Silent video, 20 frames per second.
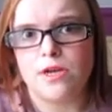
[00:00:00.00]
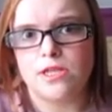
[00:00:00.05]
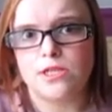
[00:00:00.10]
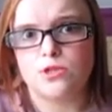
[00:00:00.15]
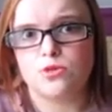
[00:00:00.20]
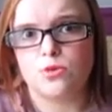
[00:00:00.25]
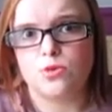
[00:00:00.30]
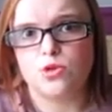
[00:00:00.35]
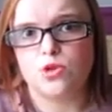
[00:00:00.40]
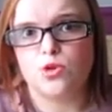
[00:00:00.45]
It's
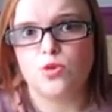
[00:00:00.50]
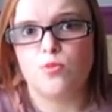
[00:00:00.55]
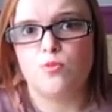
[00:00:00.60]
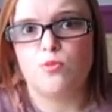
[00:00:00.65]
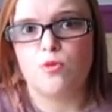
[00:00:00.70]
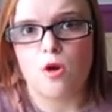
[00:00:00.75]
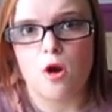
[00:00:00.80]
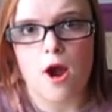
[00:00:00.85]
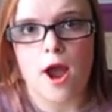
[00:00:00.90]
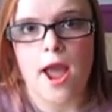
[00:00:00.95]
not too
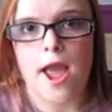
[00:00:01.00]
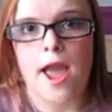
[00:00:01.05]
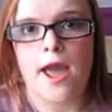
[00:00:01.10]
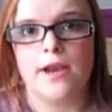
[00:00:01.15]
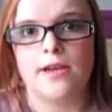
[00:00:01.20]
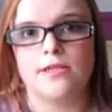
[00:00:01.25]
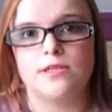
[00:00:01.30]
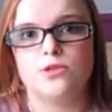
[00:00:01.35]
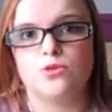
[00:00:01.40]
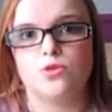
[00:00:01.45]
bright
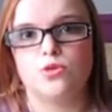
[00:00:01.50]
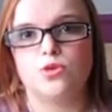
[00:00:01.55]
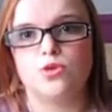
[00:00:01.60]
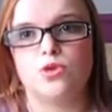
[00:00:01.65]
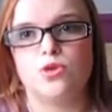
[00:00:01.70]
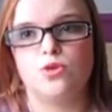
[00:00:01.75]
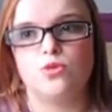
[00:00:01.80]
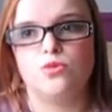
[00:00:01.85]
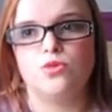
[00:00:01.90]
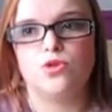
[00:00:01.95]
and it's not
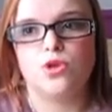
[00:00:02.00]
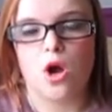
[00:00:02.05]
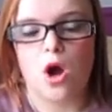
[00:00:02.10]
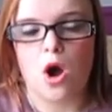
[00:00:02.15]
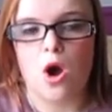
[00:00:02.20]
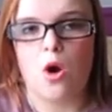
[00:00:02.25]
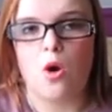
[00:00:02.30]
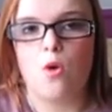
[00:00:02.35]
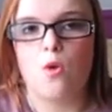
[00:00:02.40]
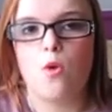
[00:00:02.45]
too
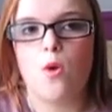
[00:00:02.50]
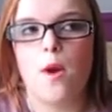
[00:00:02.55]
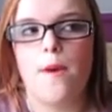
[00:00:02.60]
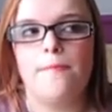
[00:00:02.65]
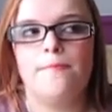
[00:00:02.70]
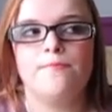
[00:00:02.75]
dull